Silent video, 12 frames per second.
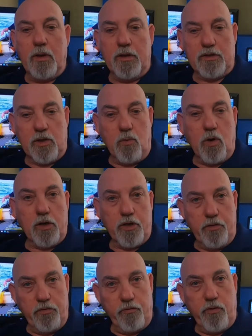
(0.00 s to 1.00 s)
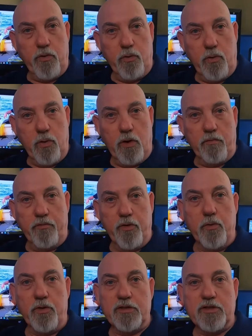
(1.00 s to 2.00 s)
is I'll walk you through a
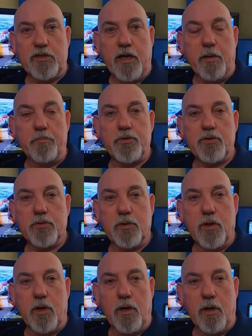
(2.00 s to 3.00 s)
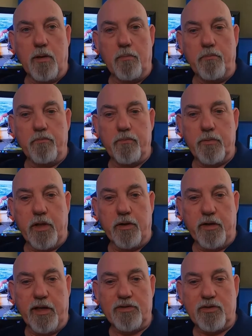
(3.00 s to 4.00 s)
few of the steps um, that
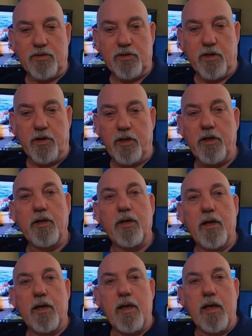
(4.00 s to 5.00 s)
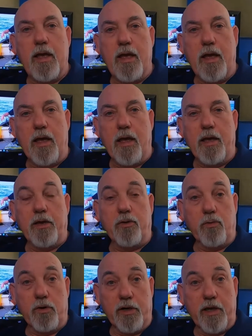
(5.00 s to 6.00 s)
are necessary eh, in
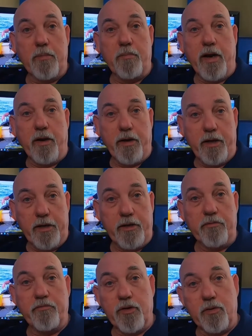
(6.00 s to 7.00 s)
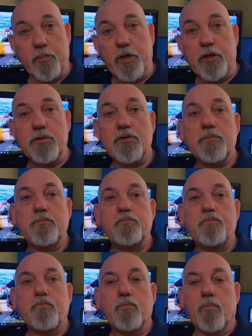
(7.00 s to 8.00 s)
order to get married in the Philippines.
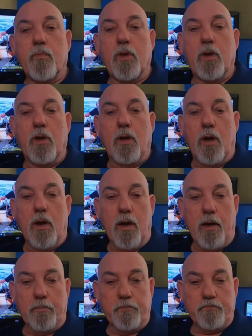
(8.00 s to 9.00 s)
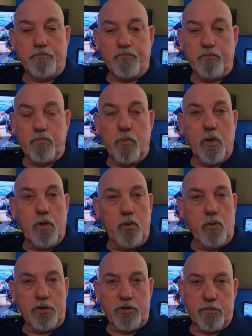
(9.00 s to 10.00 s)
Um, of
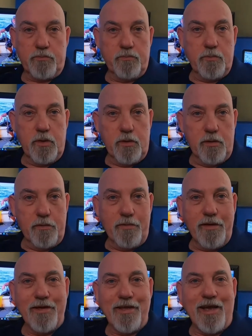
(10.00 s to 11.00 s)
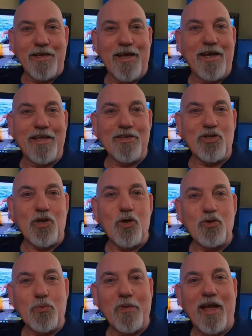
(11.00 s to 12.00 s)
course, uh, I guess it
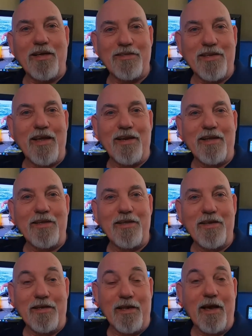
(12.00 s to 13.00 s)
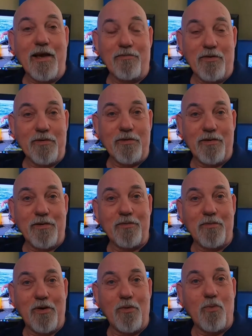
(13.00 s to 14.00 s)
goes without saying that you need to have
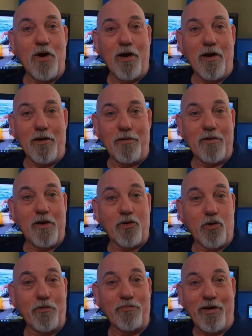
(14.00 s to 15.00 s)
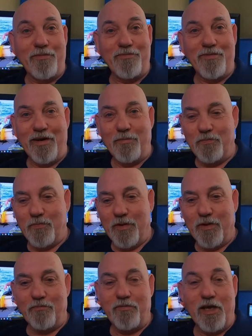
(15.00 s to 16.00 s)
a a, a, a girlfriend, right?
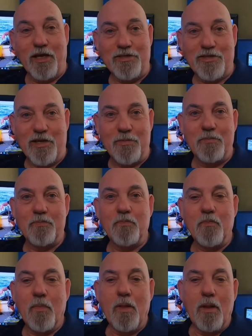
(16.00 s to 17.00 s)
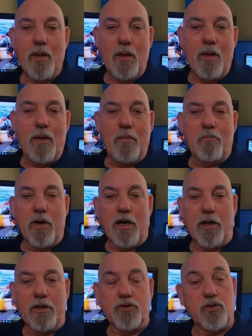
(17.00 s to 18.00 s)
A fiance.
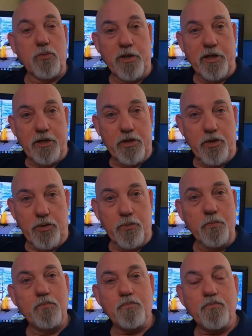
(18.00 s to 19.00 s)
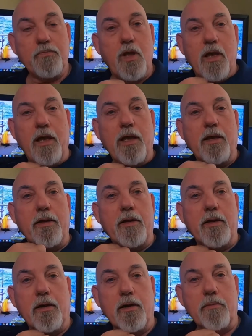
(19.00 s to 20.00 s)
But assuming that you do, and
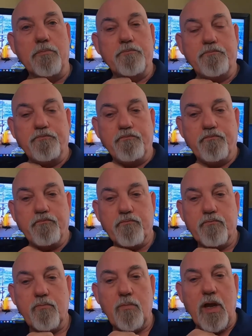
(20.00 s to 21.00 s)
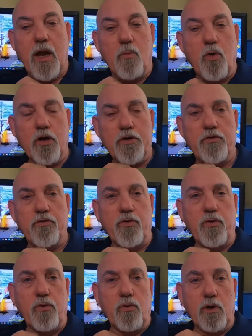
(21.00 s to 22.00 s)
um, I'll walk you
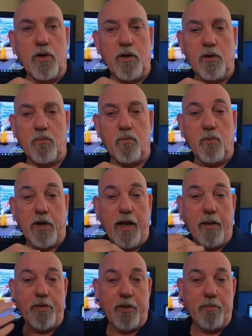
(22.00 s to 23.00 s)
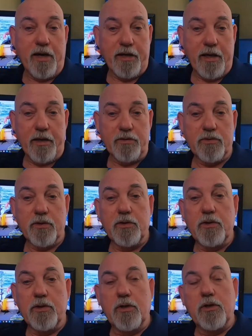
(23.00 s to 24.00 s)
through uh, what happened in my case.
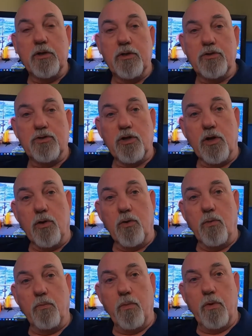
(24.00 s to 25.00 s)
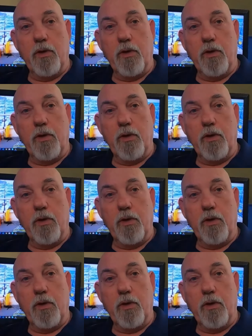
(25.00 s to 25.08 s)
So,